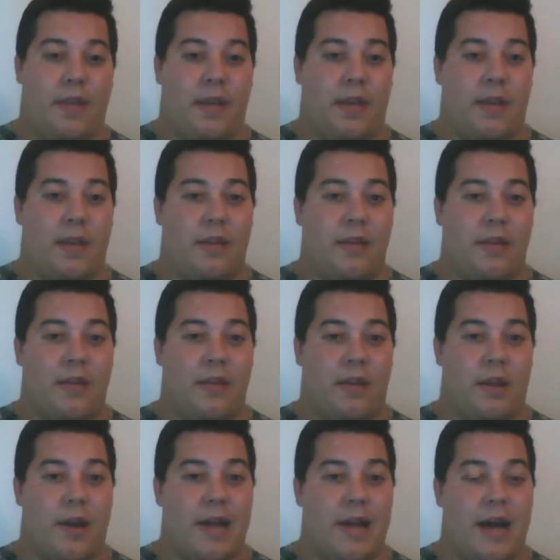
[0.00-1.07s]
And
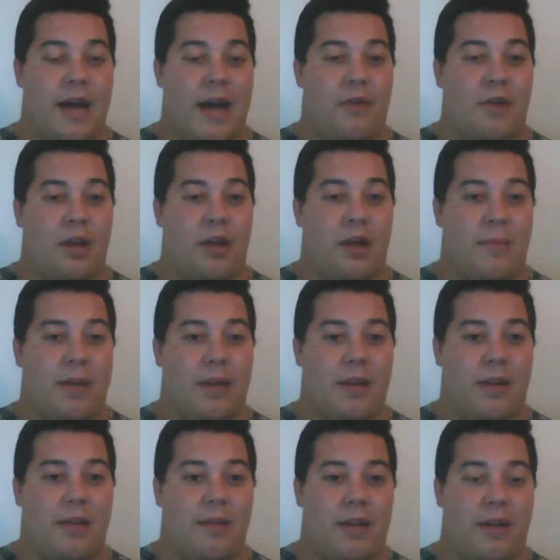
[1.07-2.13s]
I don't know. I
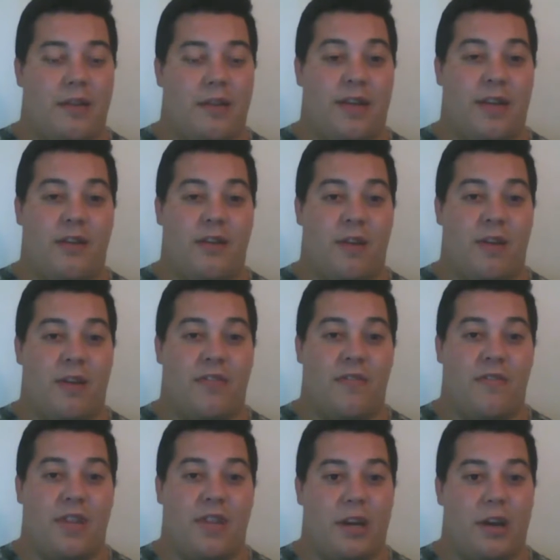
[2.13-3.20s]
mean, it's an
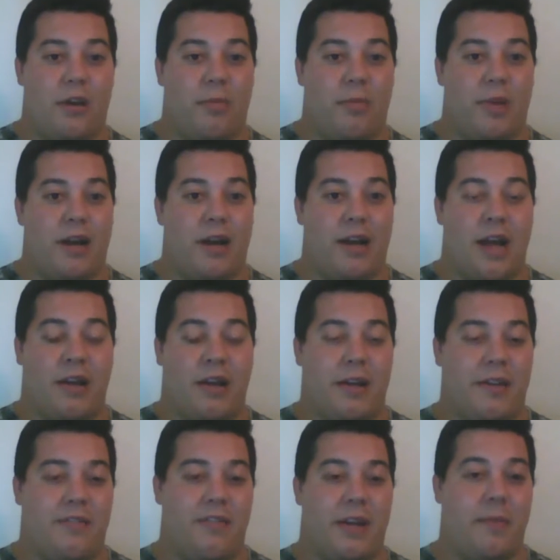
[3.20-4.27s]
interesting video, but I
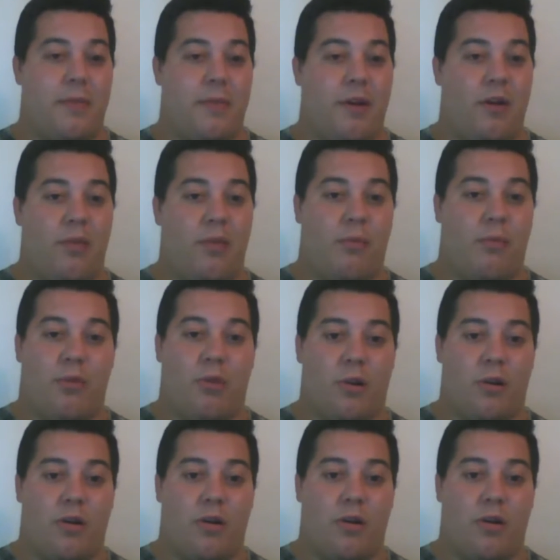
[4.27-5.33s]
can't say paranormal
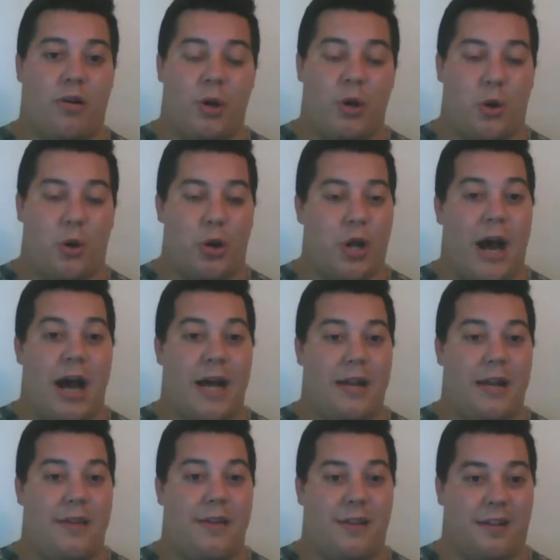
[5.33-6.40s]
or
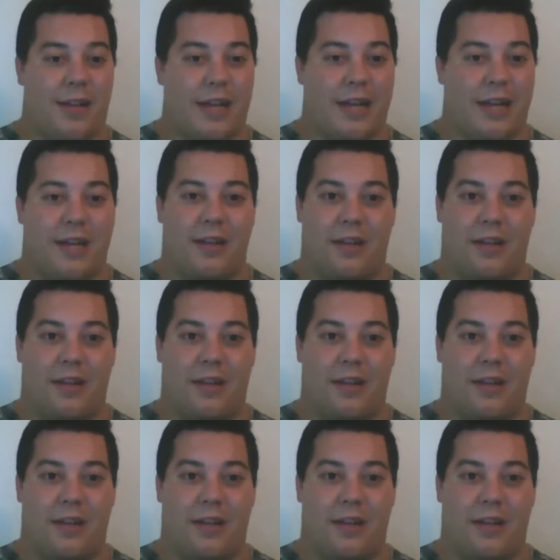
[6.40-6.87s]
not like